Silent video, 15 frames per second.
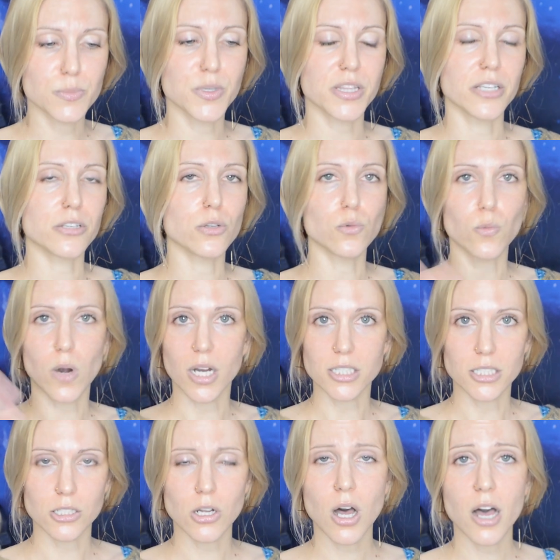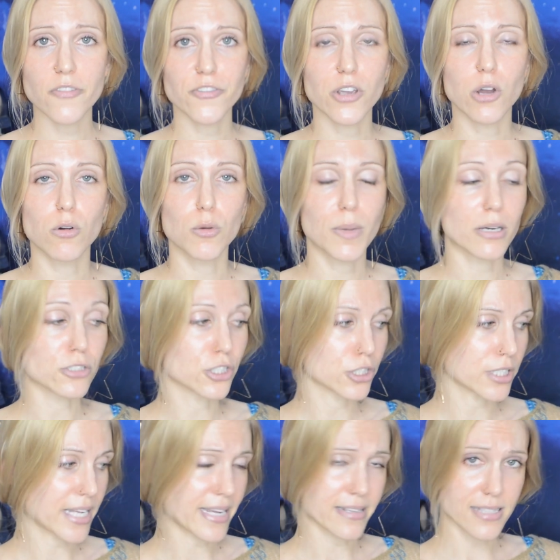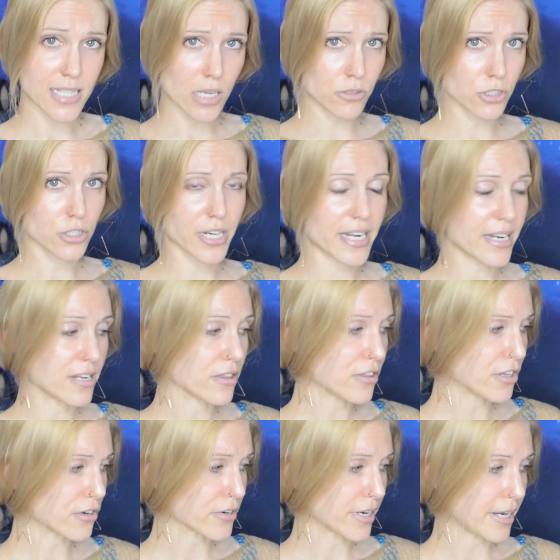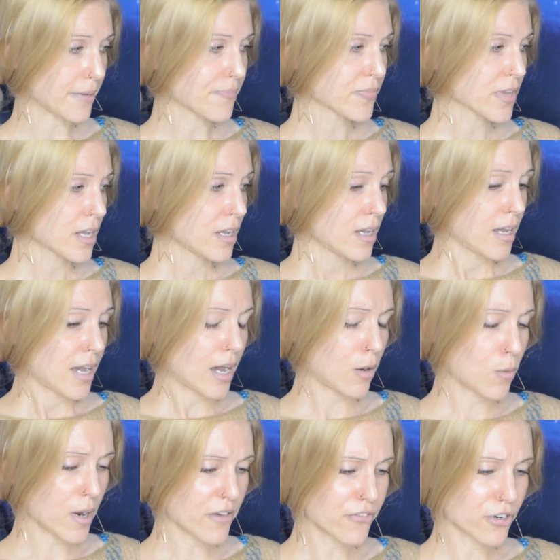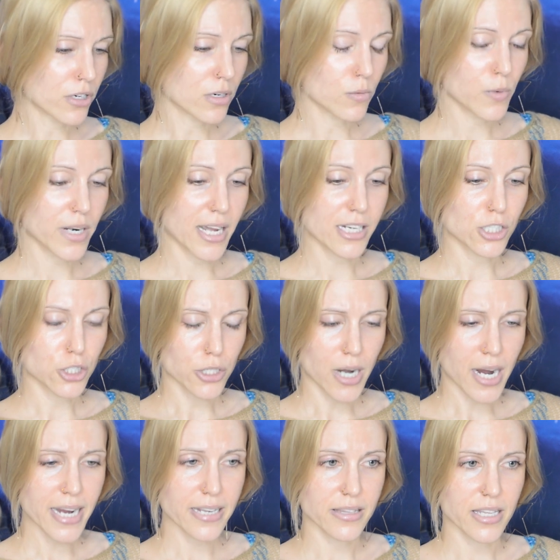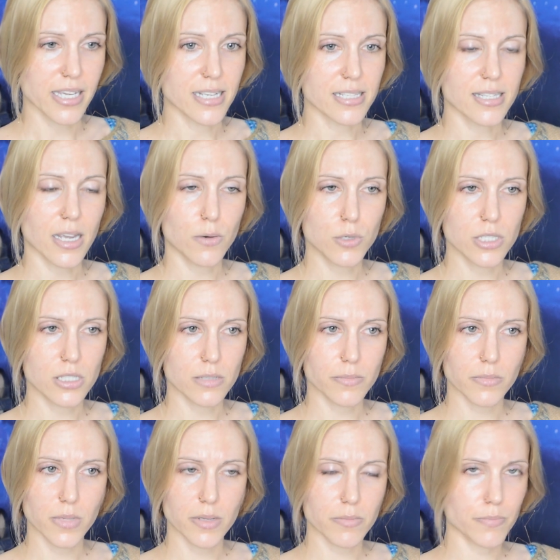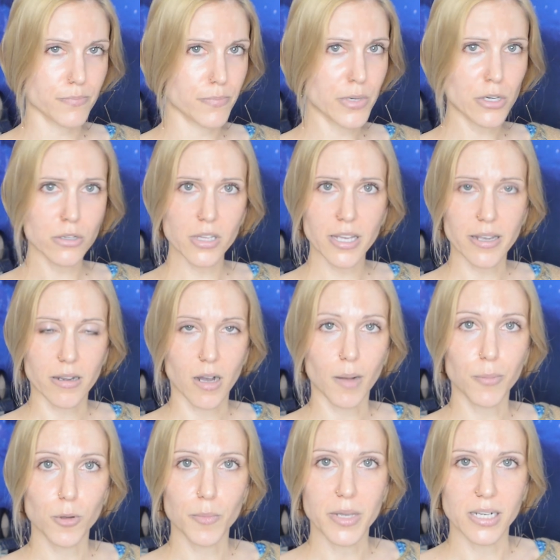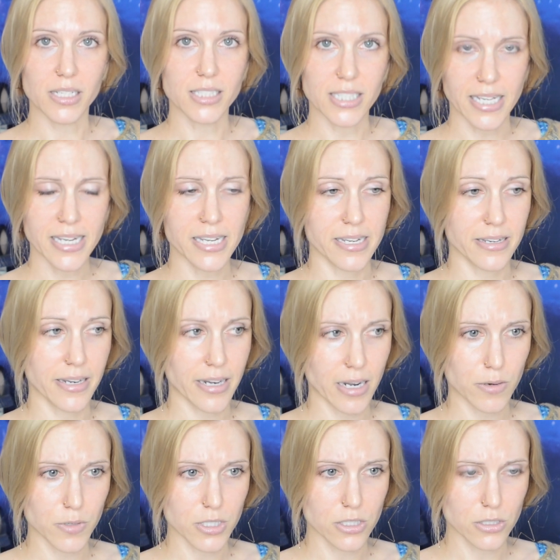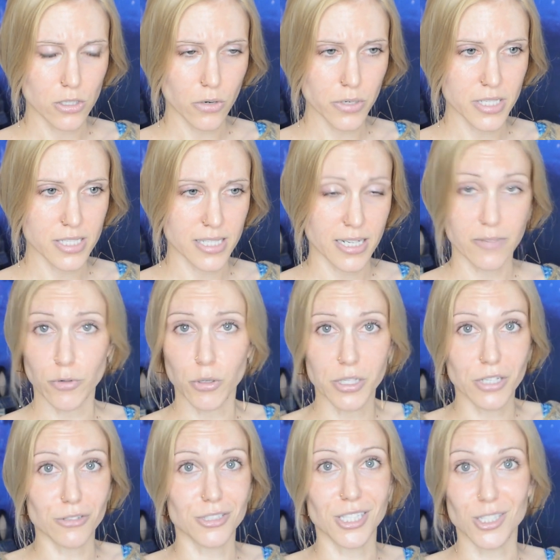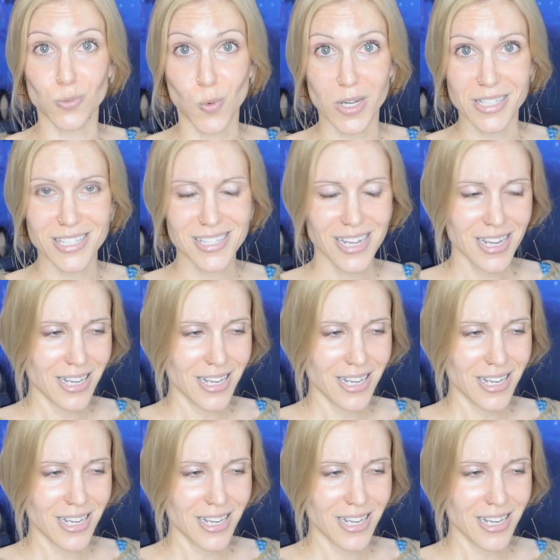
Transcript: but then you wash it off and go about your day. Sounds great in theory. However, when I tried this, I was merely a couple minutes in and I was noticing, I've only used this once,